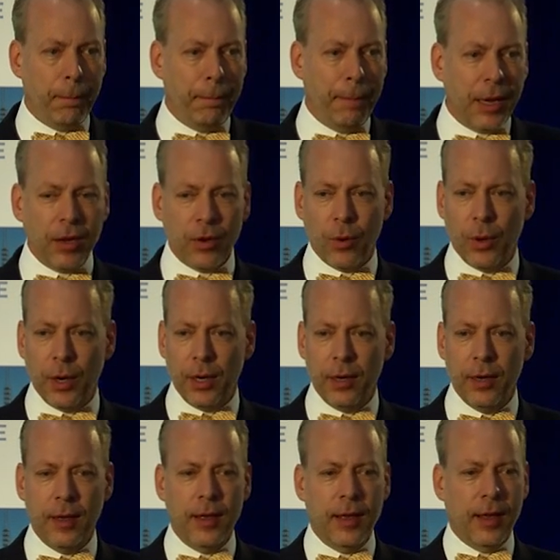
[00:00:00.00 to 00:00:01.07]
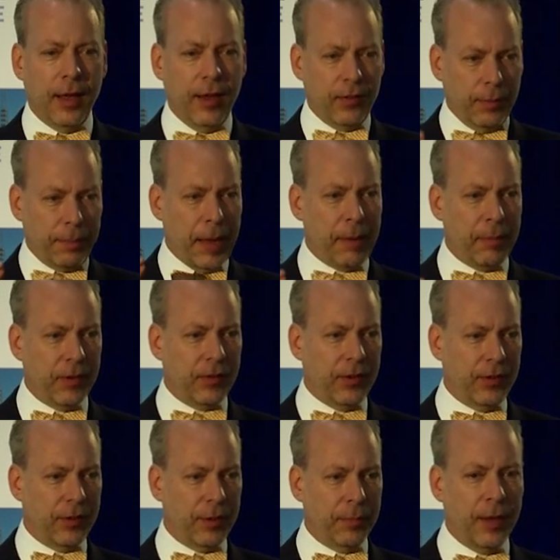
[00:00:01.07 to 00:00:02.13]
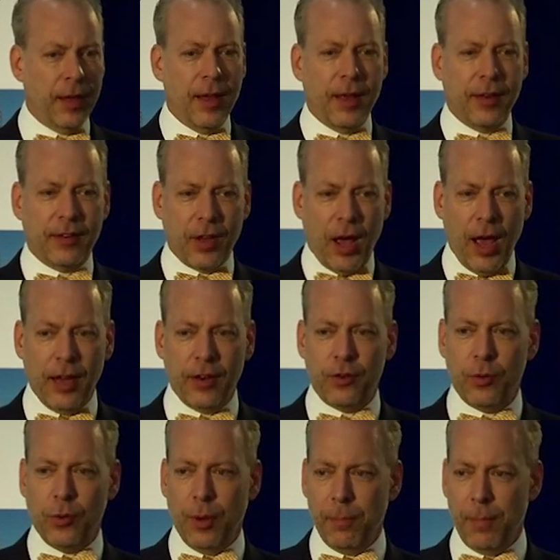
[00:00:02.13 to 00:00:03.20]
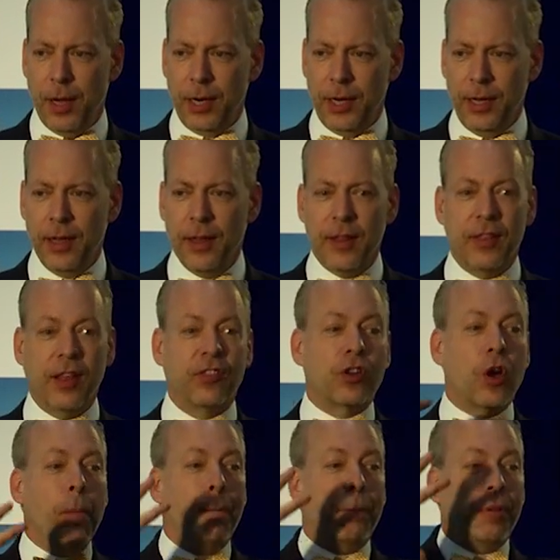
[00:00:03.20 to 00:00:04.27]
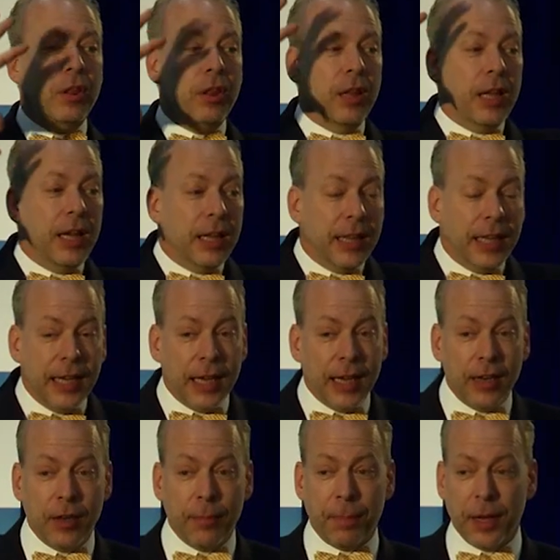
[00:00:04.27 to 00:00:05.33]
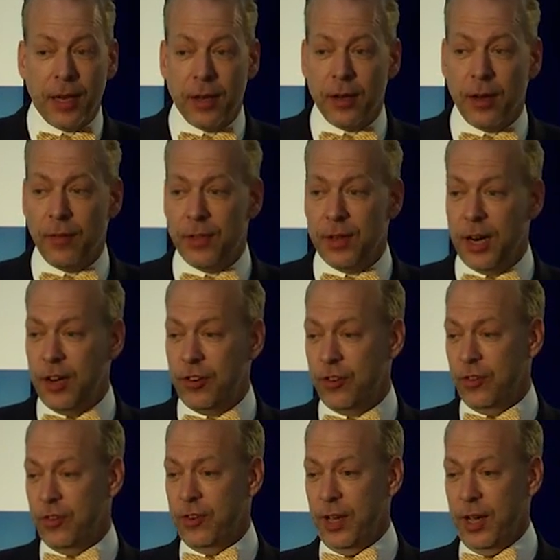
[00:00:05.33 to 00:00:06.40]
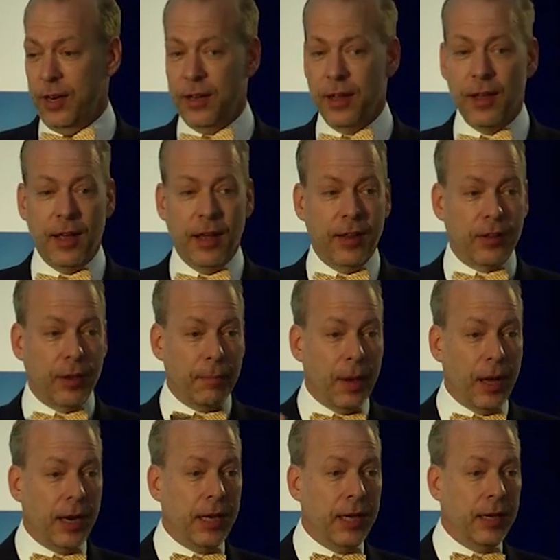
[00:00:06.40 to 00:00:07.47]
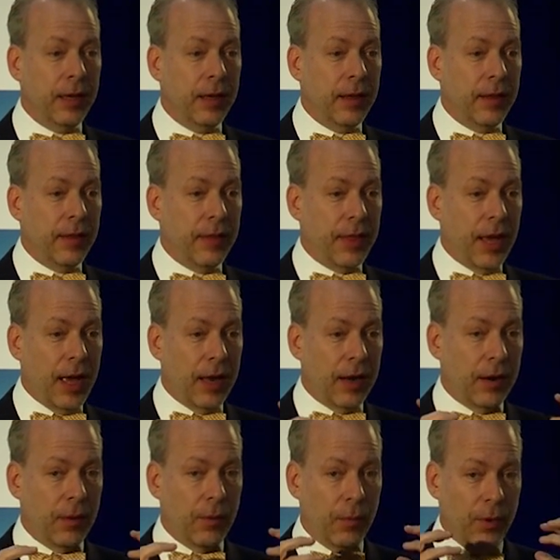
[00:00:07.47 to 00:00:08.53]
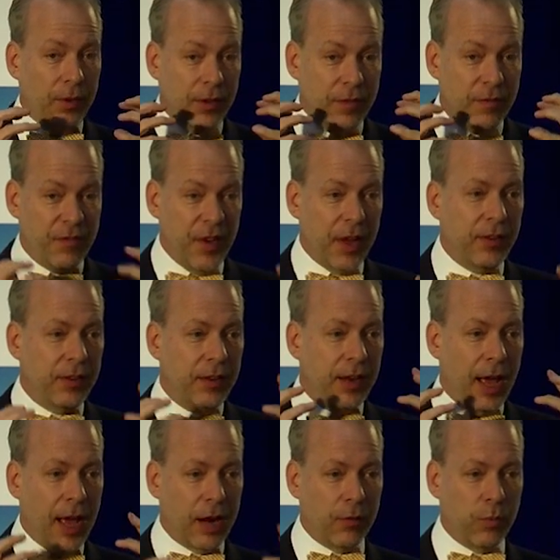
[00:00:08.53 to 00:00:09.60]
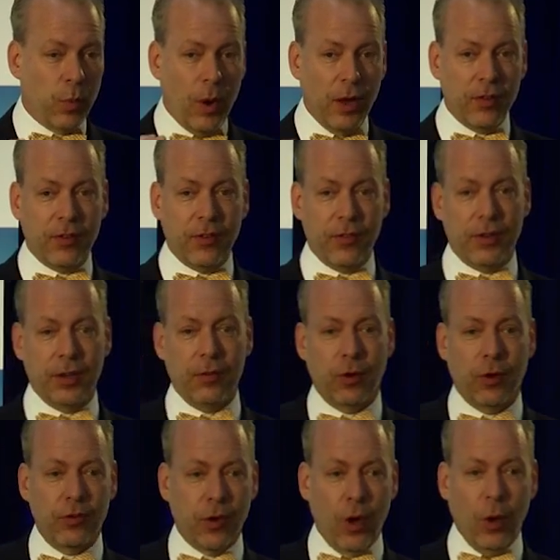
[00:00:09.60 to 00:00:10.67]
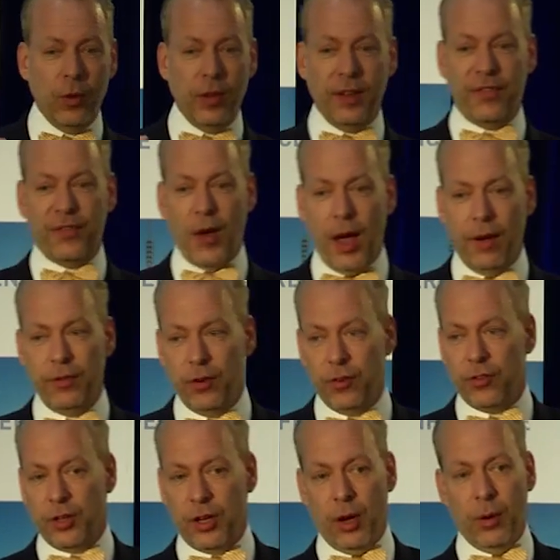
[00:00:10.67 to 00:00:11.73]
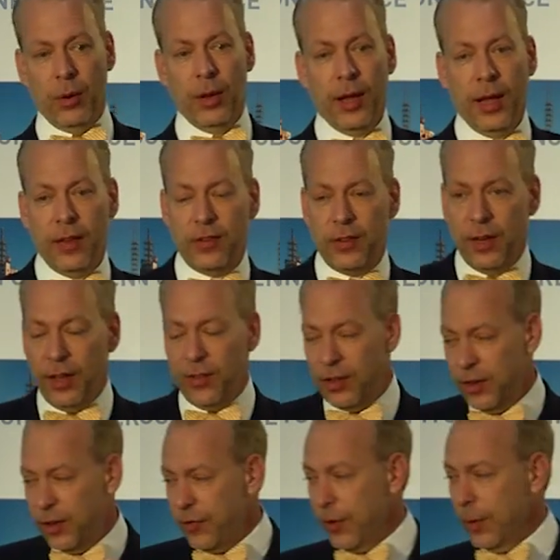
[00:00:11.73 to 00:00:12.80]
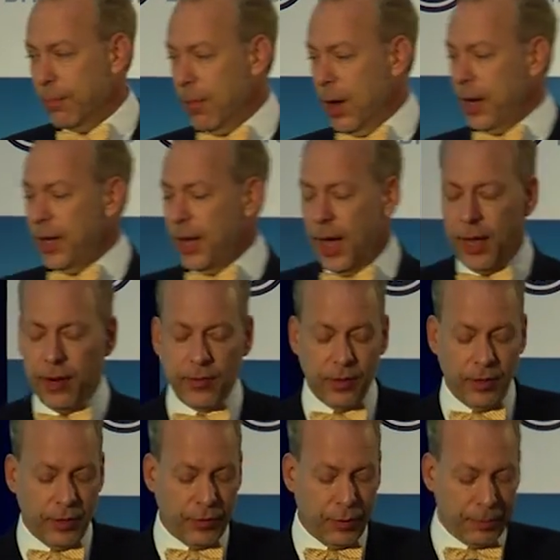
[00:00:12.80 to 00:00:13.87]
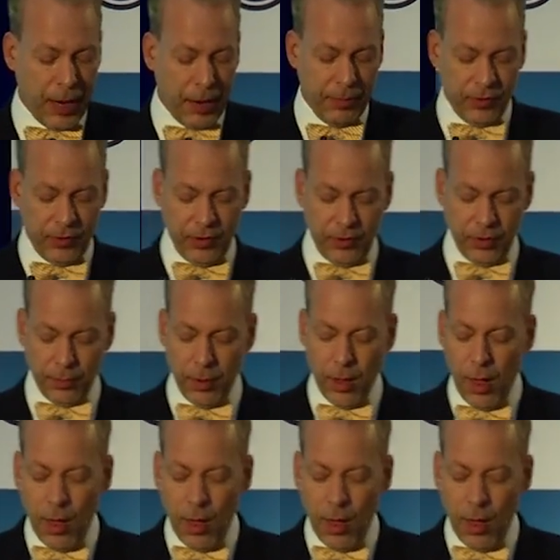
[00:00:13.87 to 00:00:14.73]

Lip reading: Bitcoin is a payment system tied to a money that's completely independent of the nation state. It's a money that was invented out of ones and zeros only 5 years ago. It's a different money and it's a different payment system,